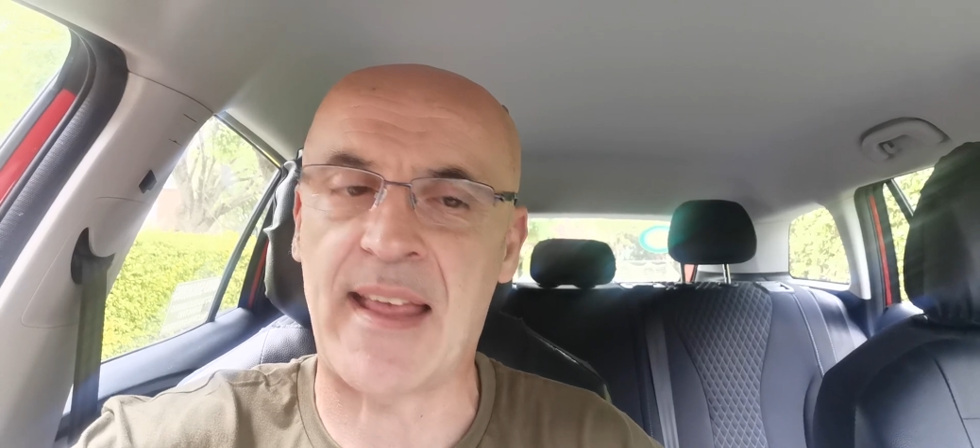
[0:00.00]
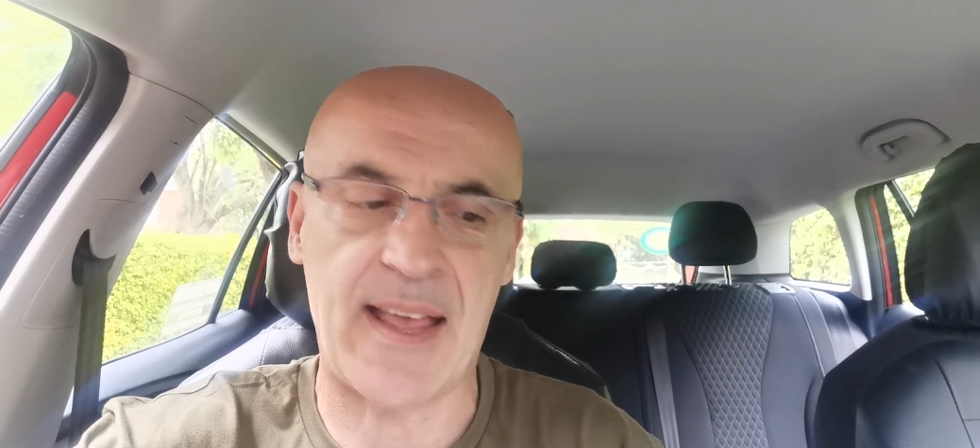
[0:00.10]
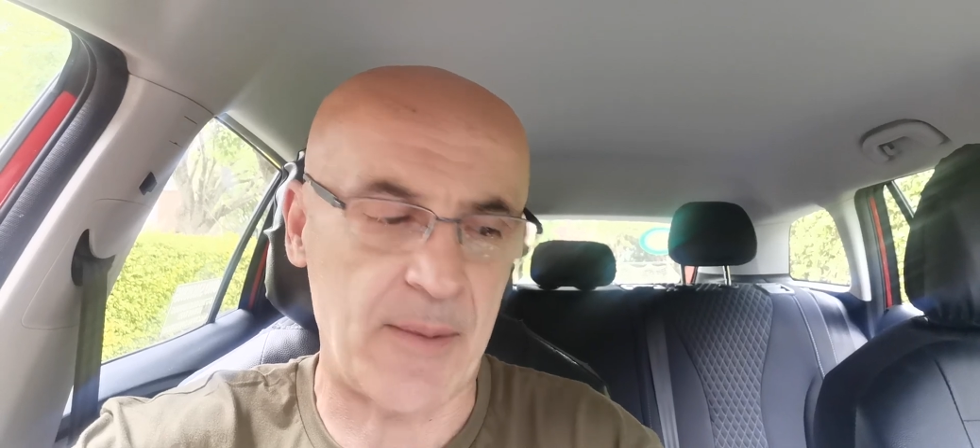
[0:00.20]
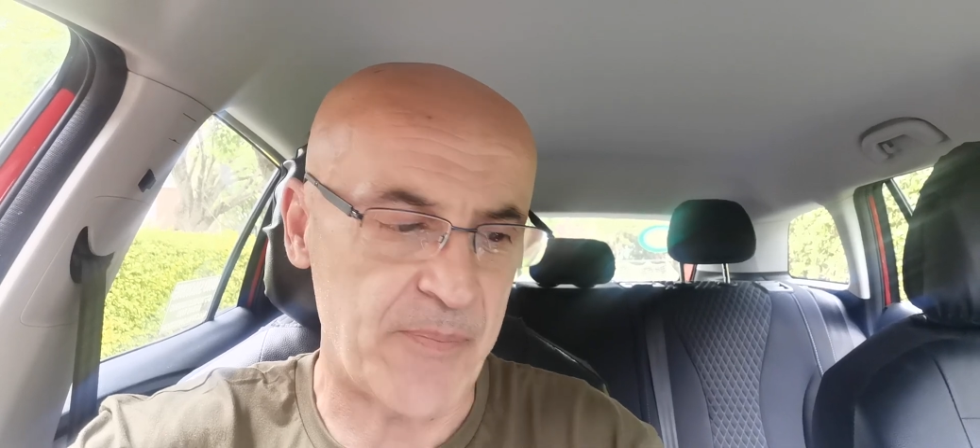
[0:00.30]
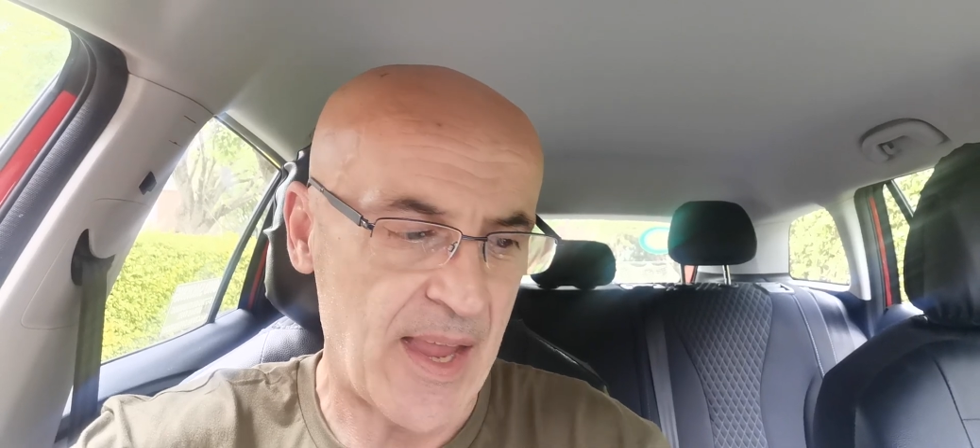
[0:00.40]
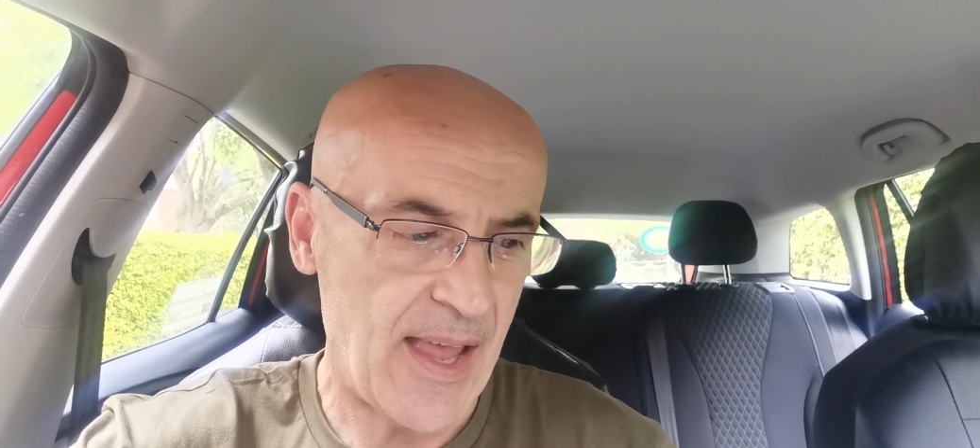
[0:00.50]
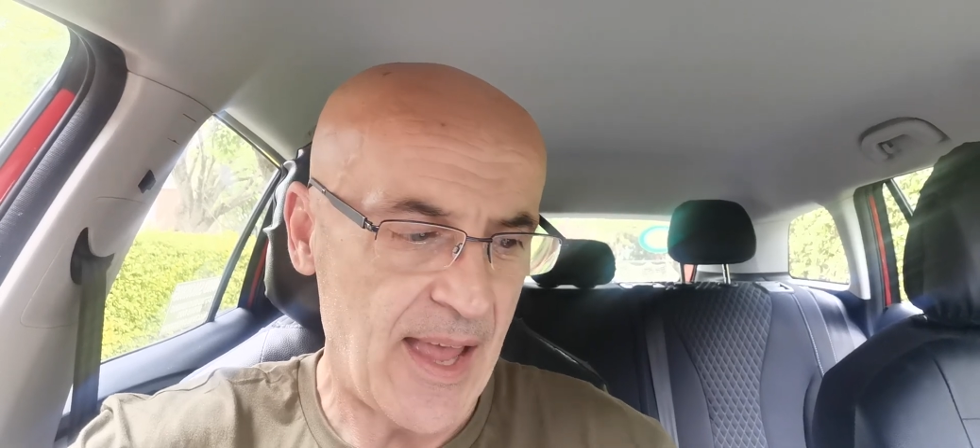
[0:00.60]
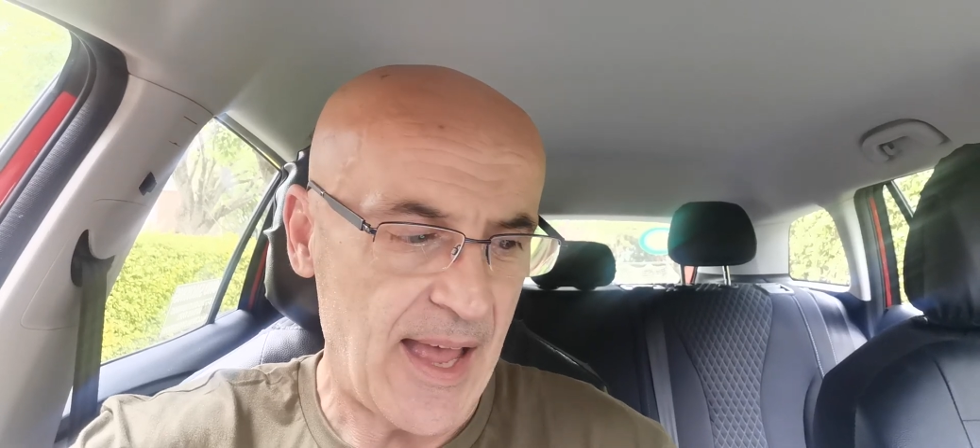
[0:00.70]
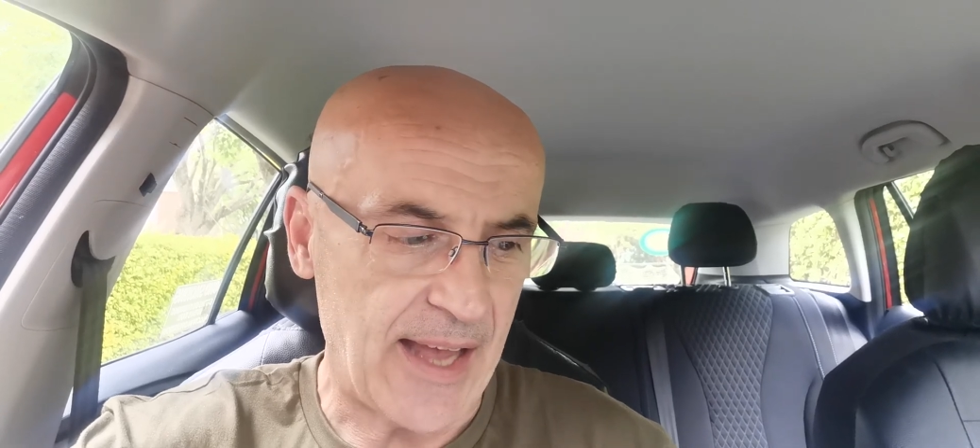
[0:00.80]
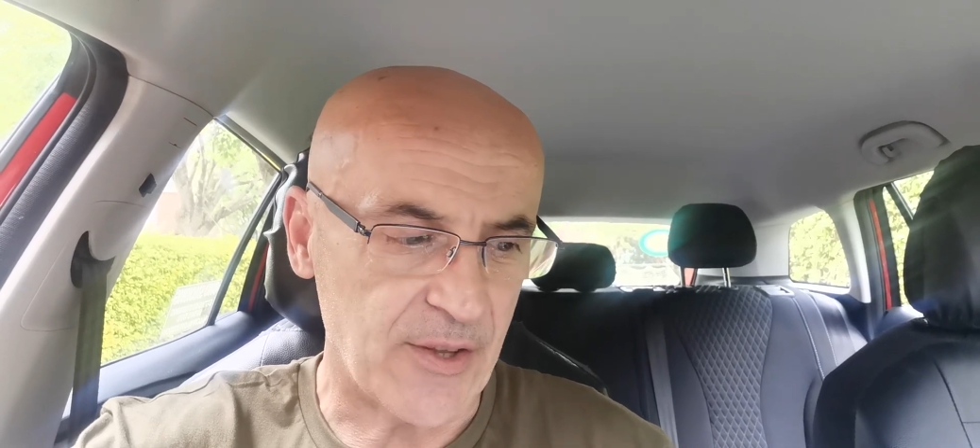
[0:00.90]
And
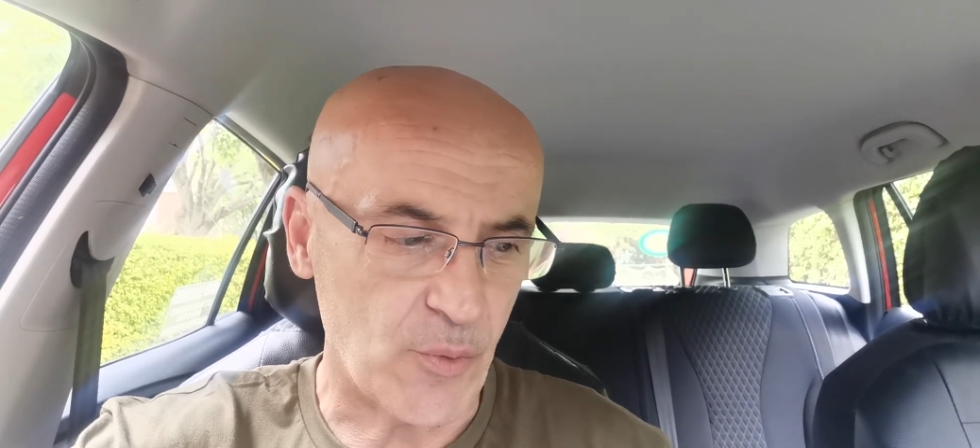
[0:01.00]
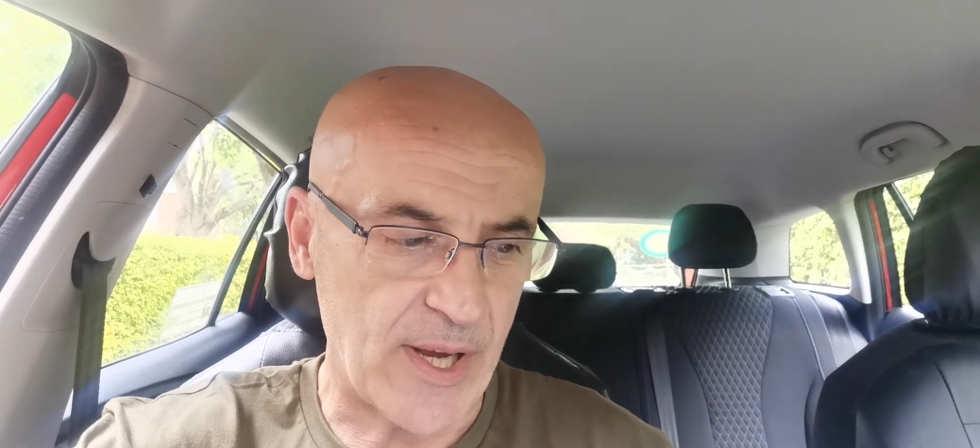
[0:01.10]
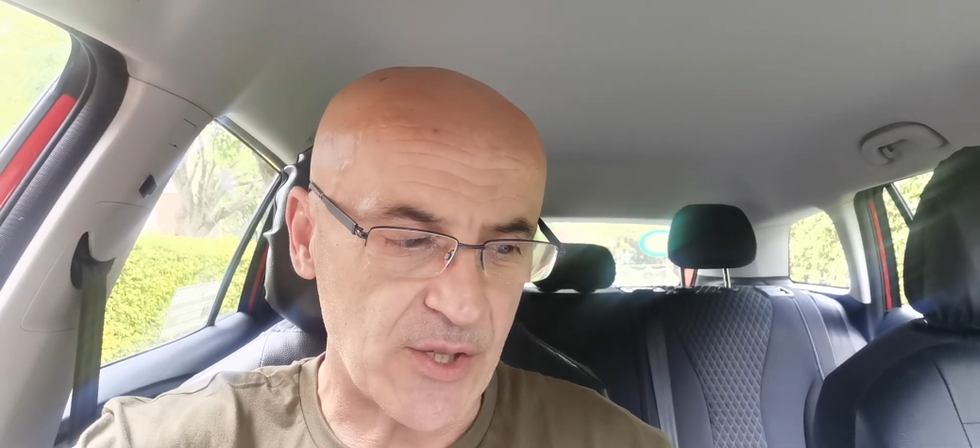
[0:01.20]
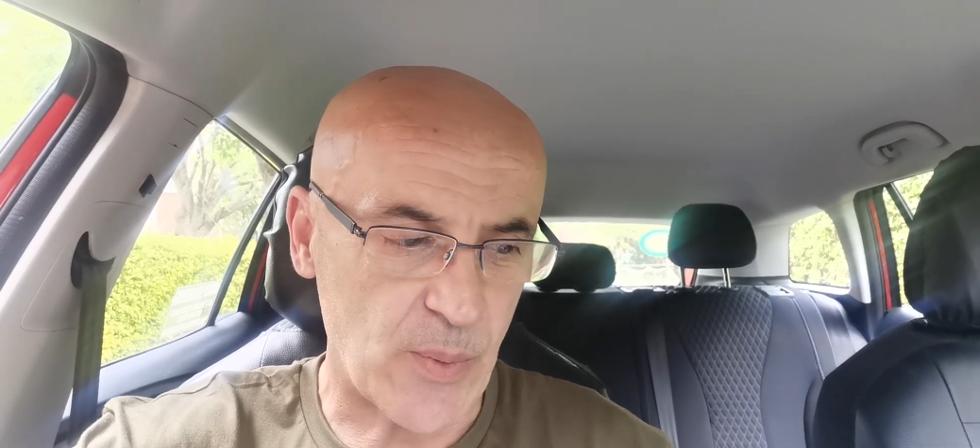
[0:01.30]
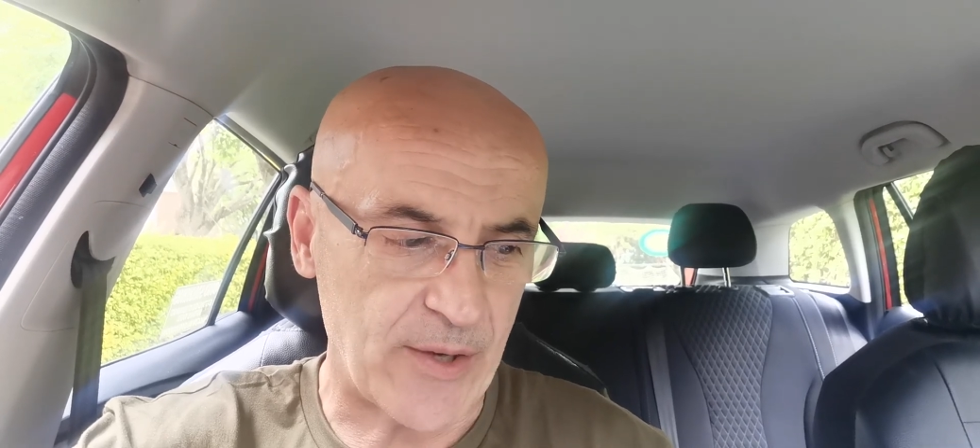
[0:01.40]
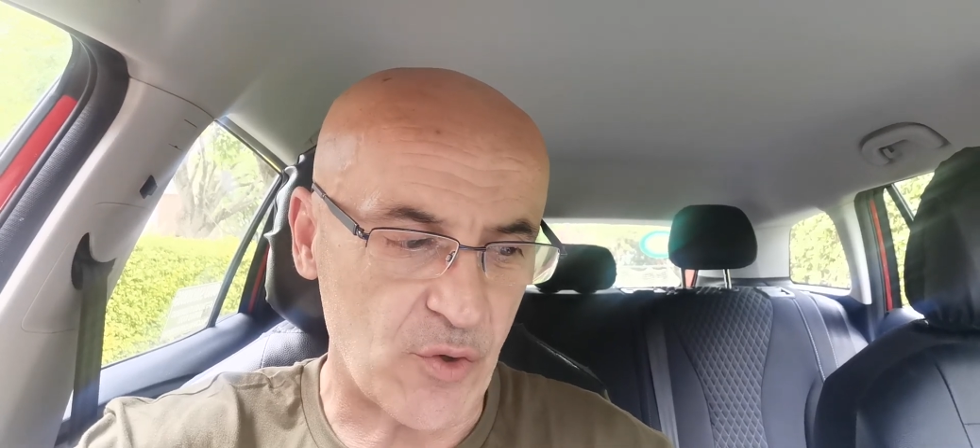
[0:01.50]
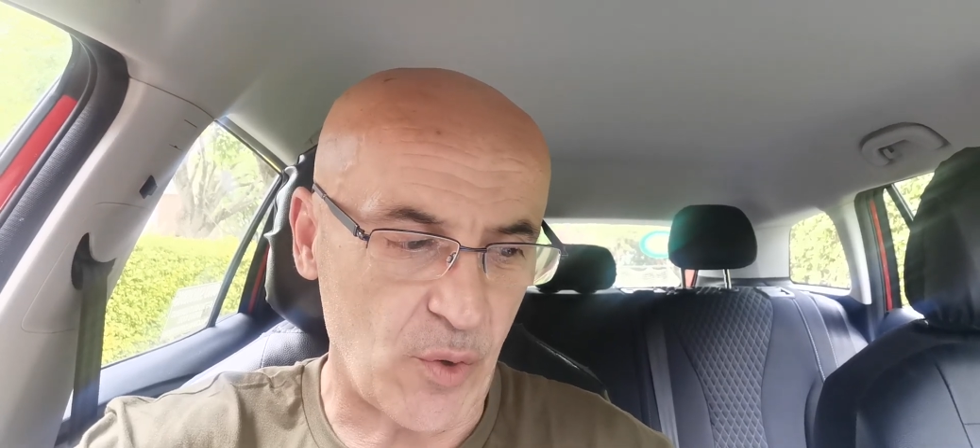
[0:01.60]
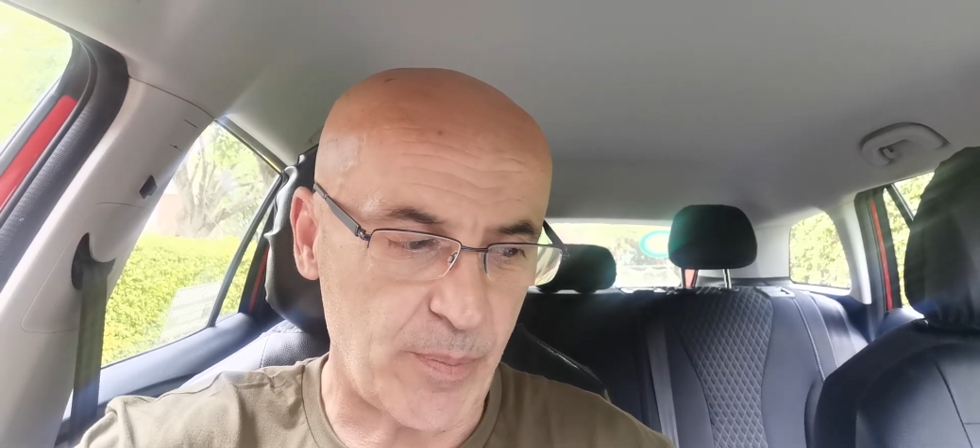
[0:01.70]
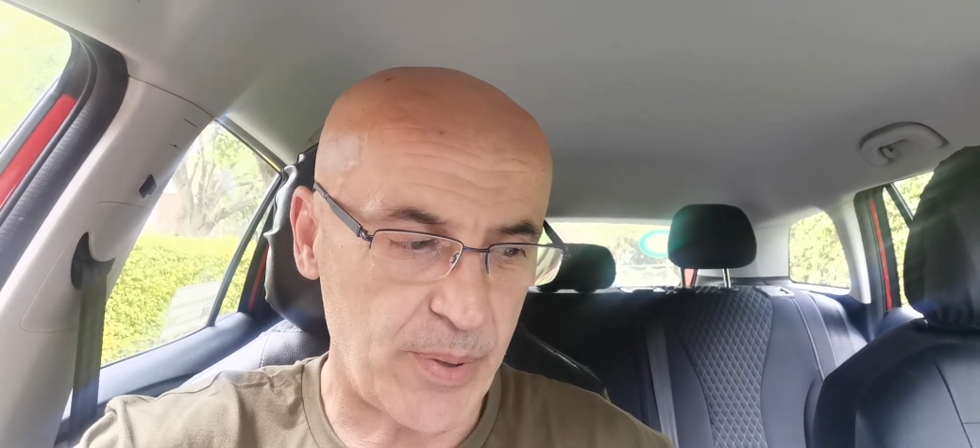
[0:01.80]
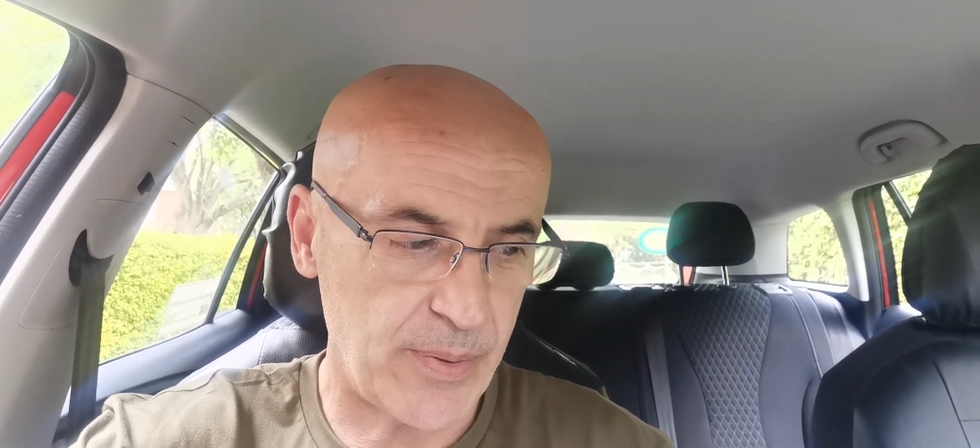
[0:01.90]
the rates went
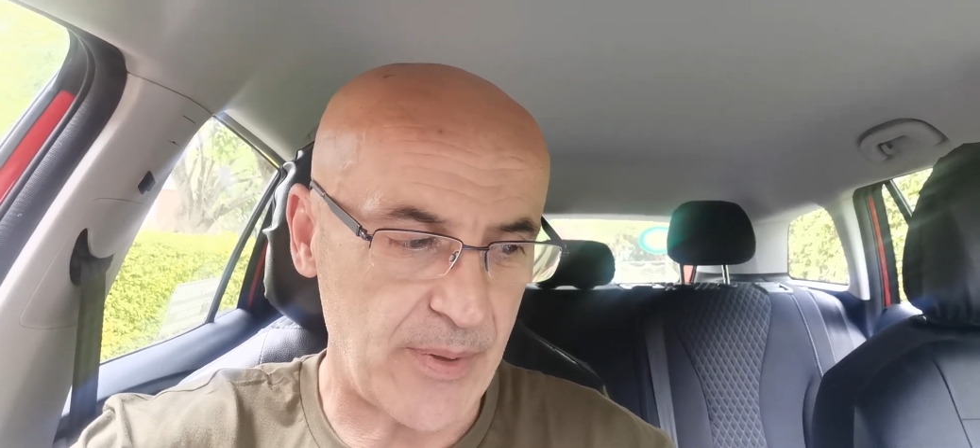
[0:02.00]
up